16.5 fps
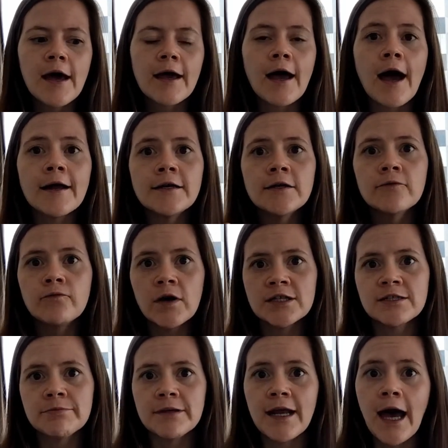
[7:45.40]
kind of
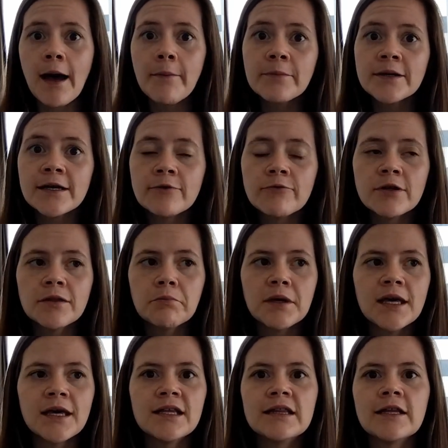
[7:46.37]
what's been happening with me.